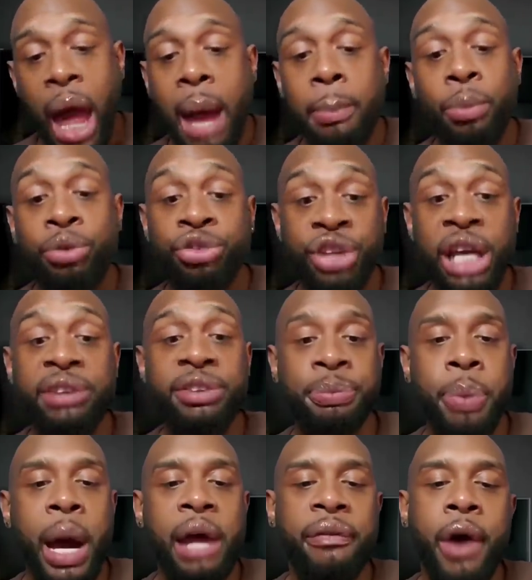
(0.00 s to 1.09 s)
I'm just
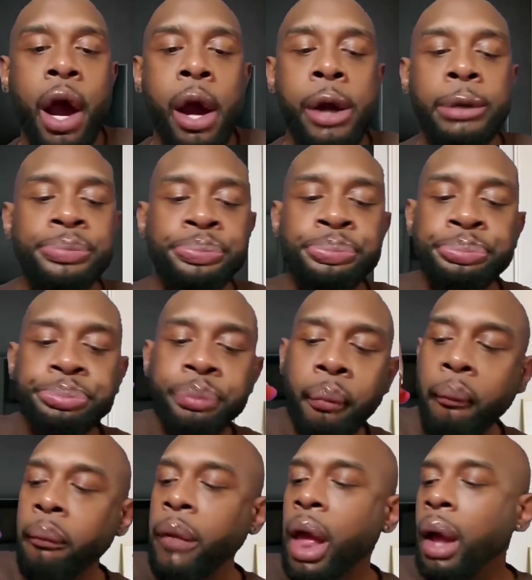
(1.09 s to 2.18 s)
as proud of her.
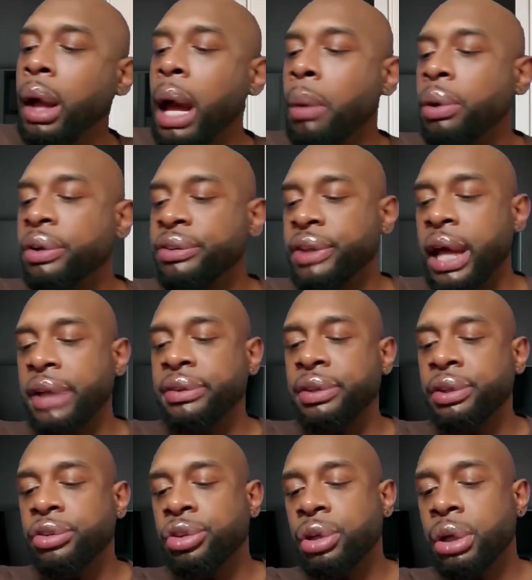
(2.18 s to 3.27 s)
I want a
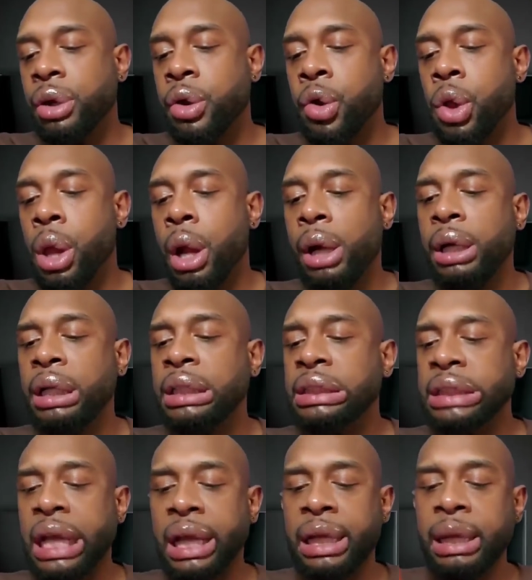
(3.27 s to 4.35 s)
sausage.
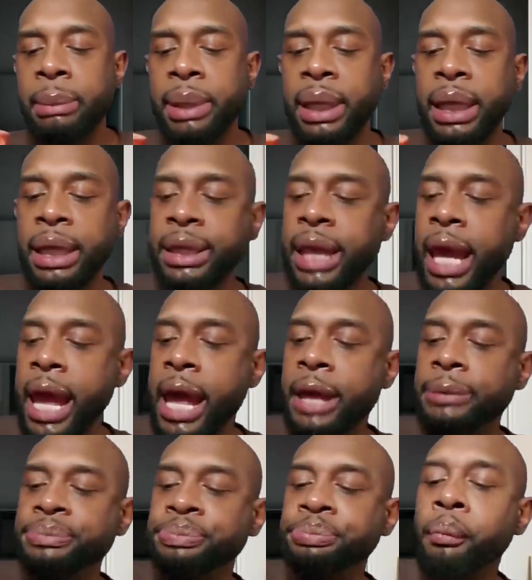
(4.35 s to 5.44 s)
Let me get
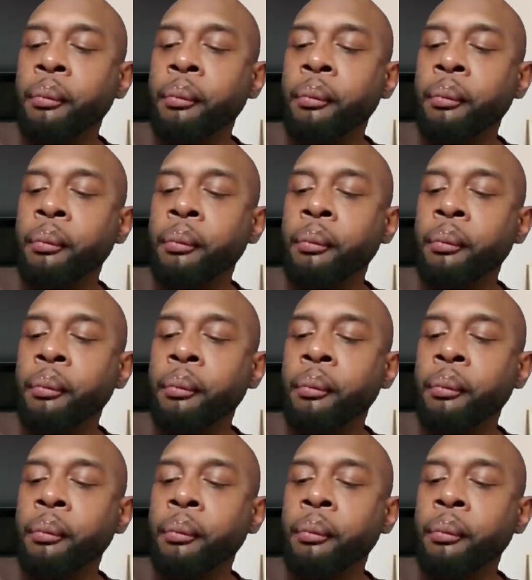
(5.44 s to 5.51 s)
that.